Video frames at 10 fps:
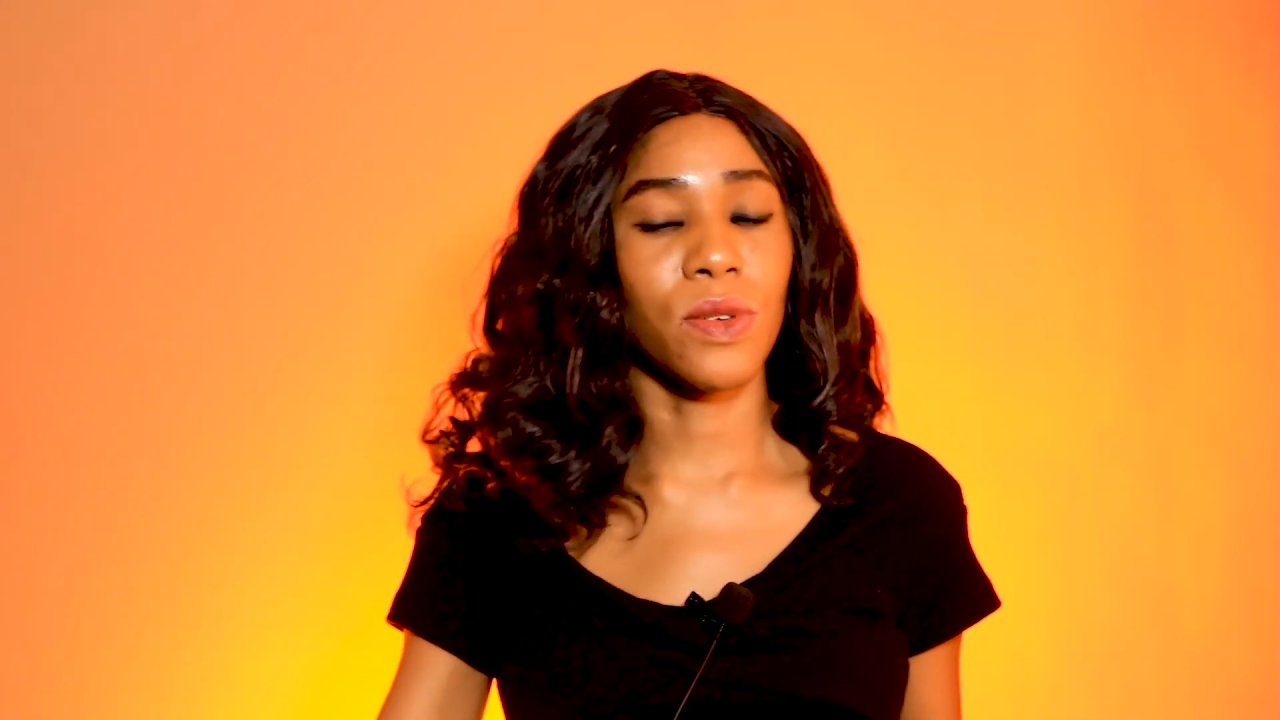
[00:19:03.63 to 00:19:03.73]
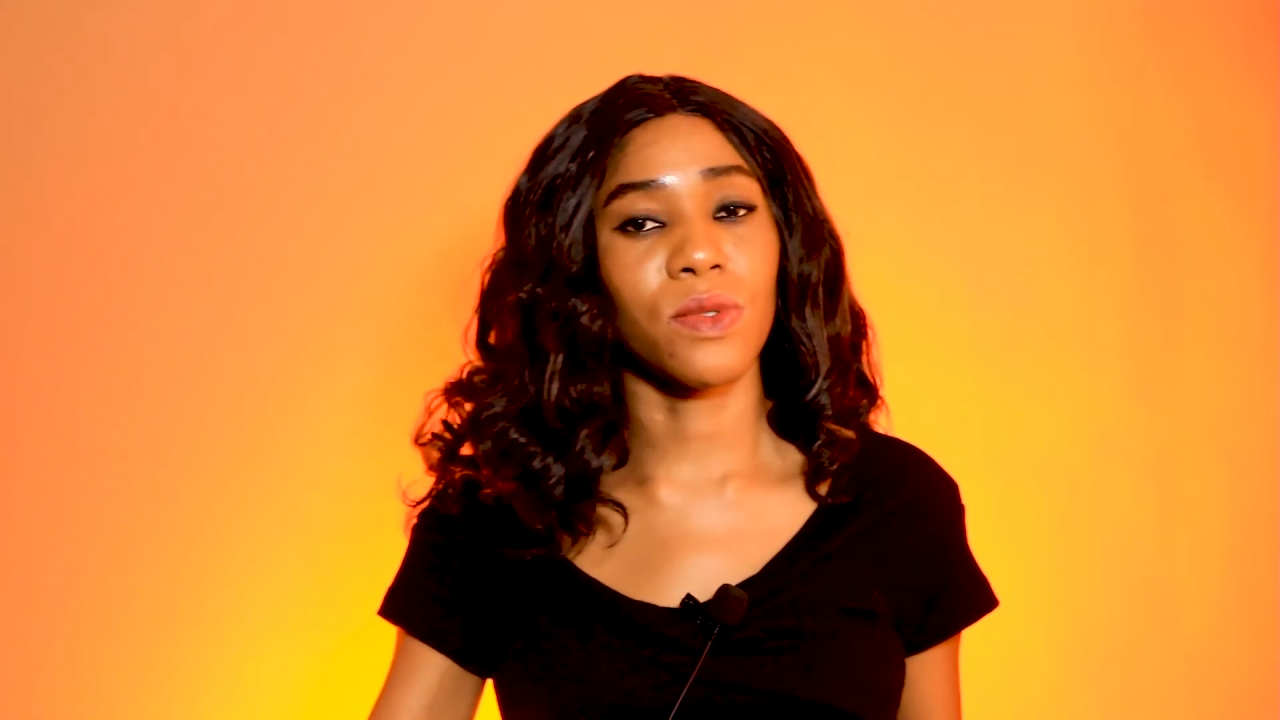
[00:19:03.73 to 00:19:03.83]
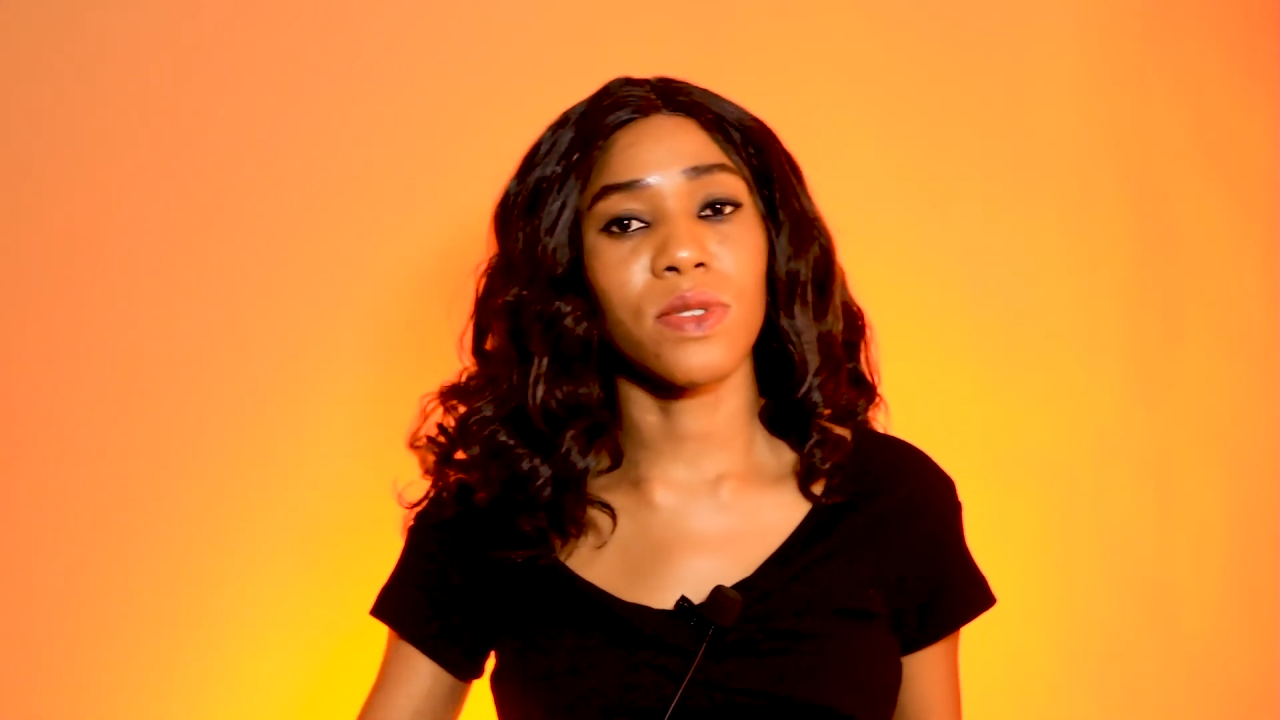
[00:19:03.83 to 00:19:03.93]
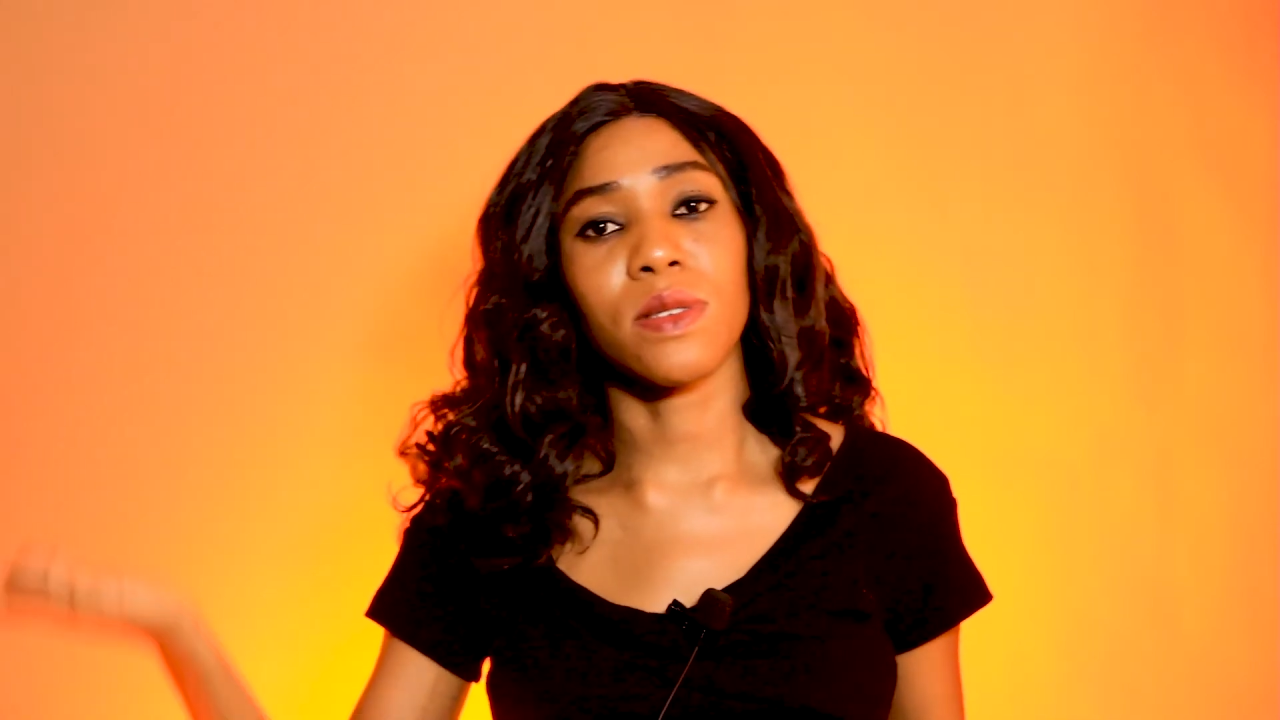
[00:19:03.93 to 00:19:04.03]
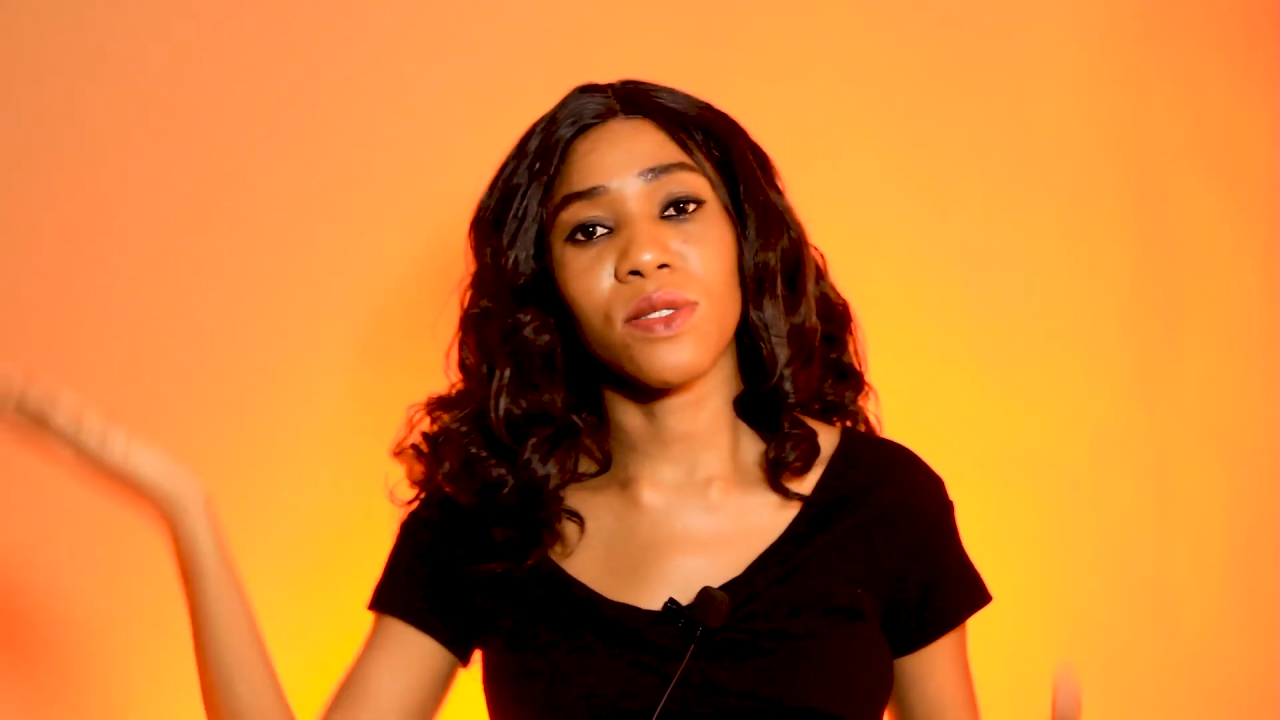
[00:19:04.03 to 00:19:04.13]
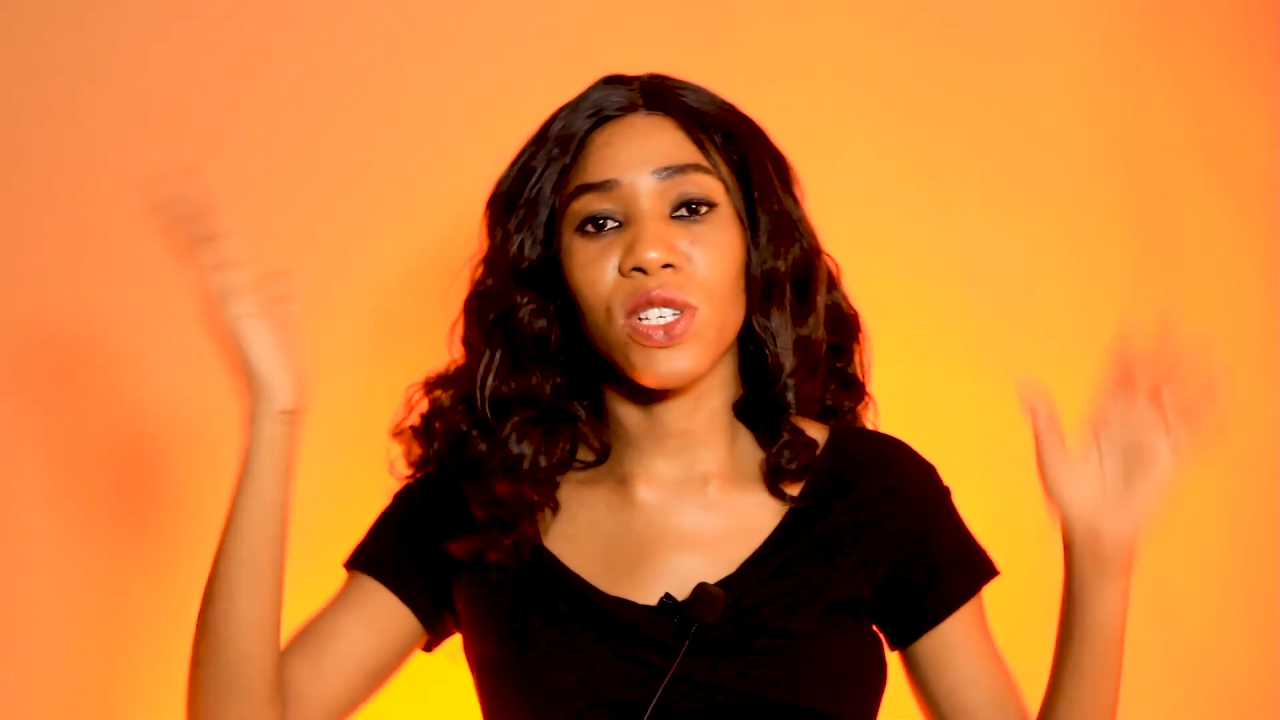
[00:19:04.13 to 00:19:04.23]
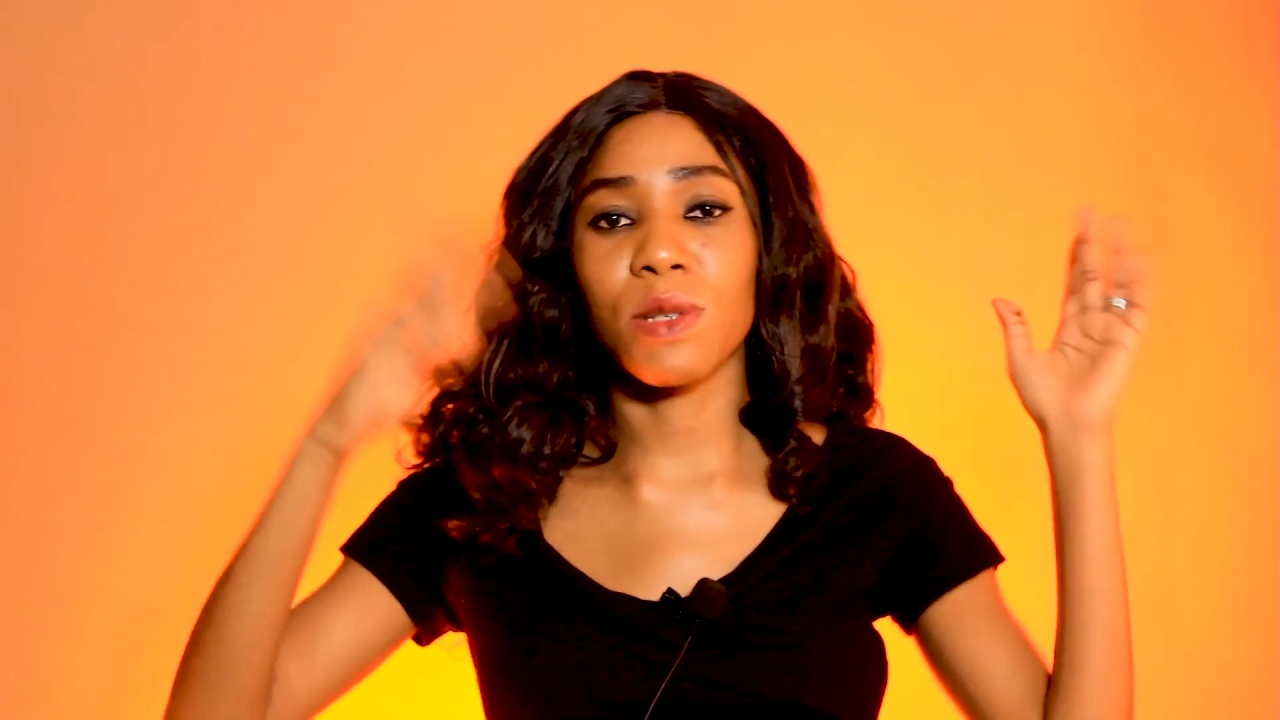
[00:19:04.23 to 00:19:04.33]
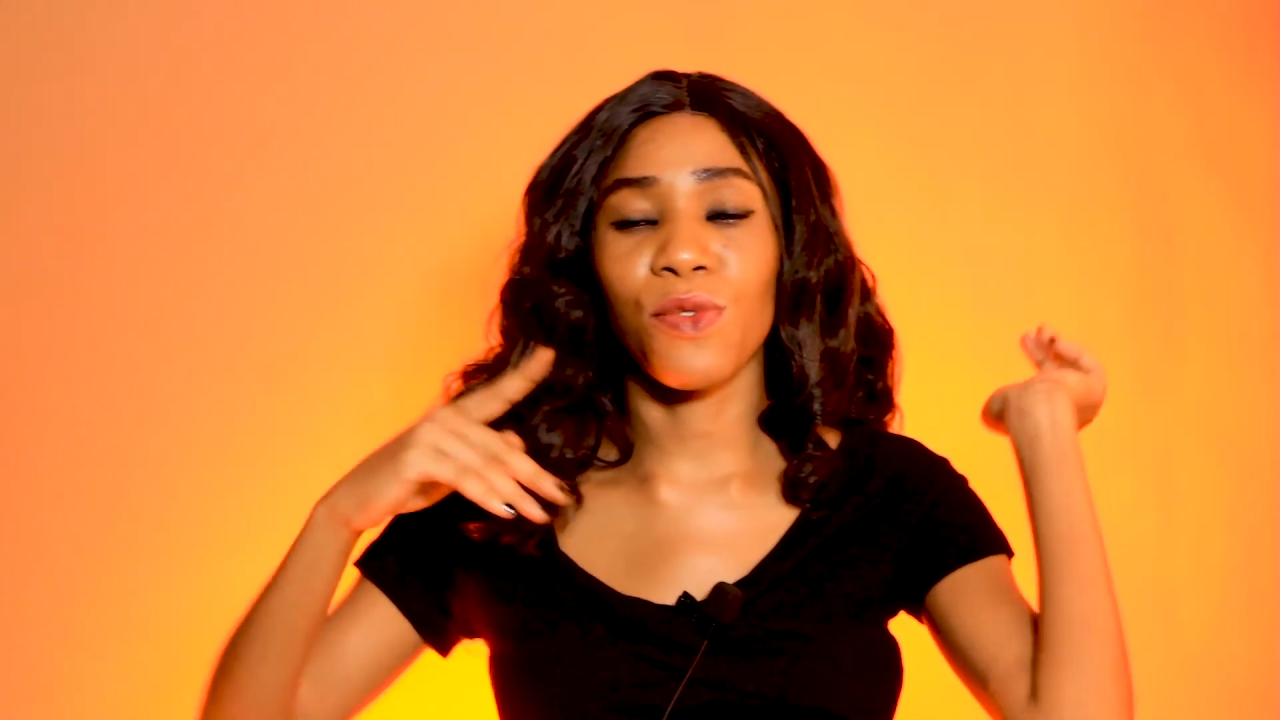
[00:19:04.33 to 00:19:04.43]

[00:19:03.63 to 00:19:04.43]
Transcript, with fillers: use just